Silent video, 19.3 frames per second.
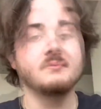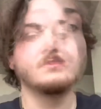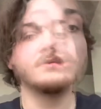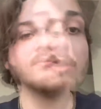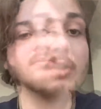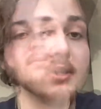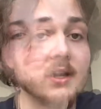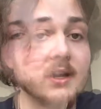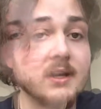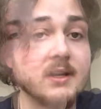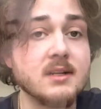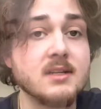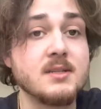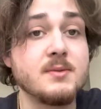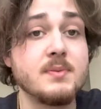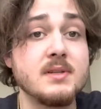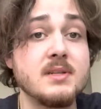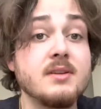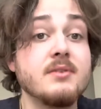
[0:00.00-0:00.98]
Looking into
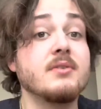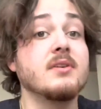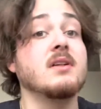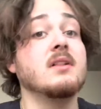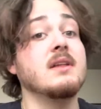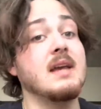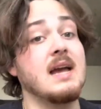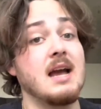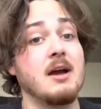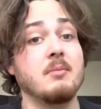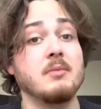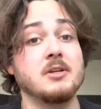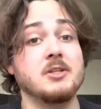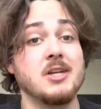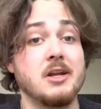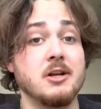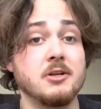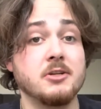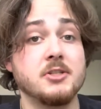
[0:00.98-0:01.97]
specifically how much
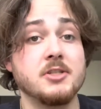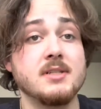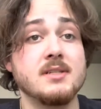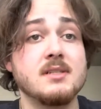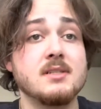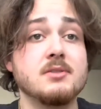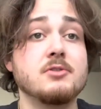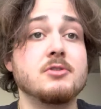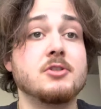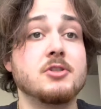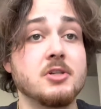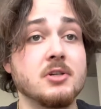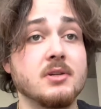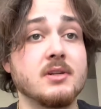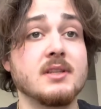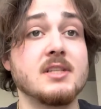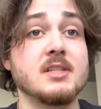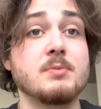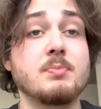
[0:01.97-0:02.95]
energy is used
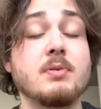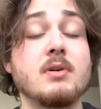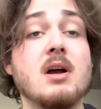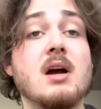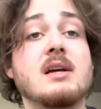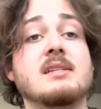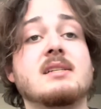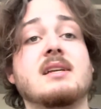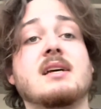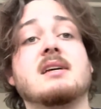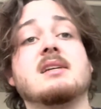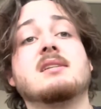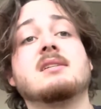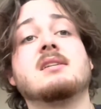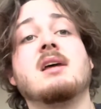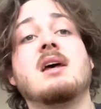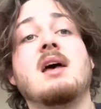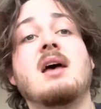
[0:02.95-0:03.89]
during this process,